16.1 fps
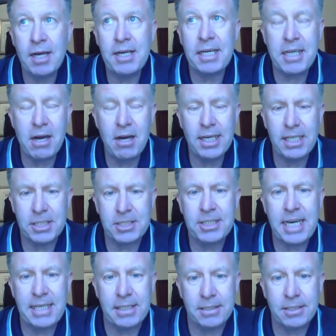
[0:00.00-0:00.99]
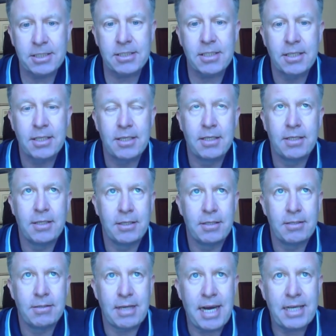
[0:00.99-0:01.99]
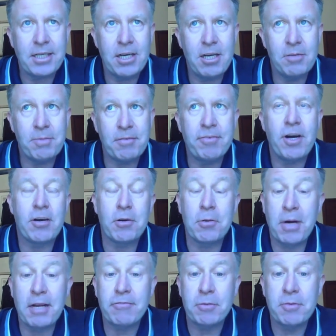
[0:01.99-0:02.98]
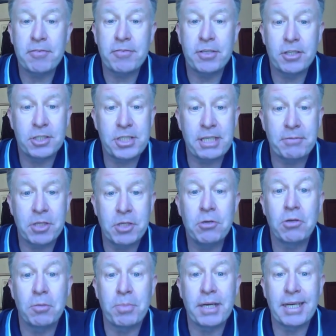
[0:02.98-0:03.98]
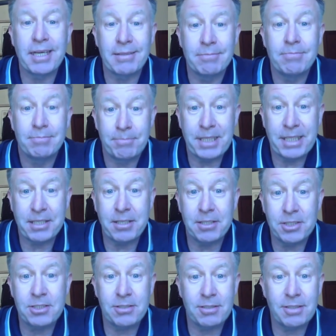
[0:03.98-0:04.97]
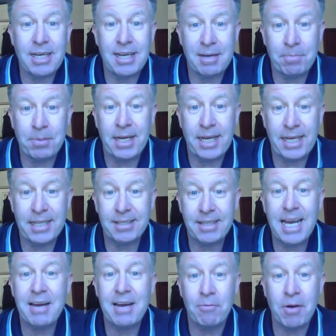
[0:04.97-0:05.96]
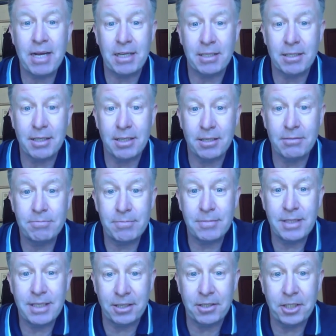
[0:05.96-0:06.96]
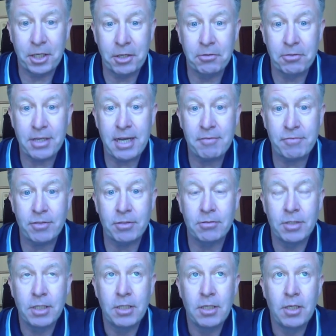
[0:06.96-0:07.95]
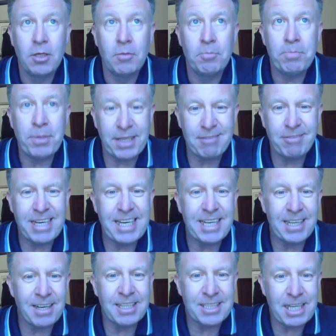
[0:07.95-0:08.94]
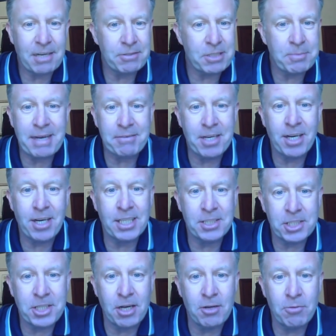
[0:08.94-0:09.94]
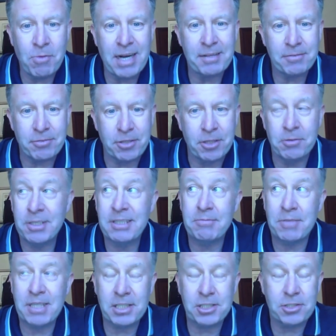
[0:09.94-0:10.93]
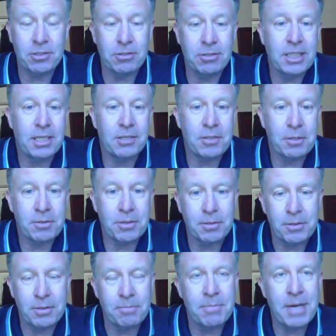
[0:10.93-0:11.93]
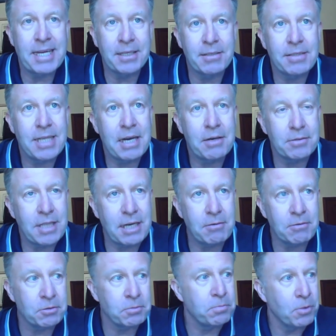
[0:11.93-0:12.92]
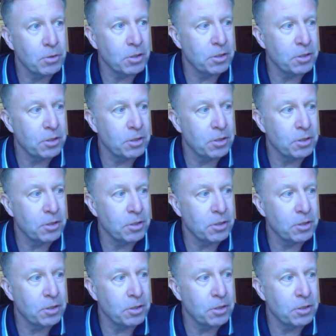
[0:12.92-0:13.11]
And I kind of sensed, I can't be far away from a first team call-up here, because I'm playing that well at youth level. But I realised I was about 9 stone wet through. And when I saw, you know, the men that was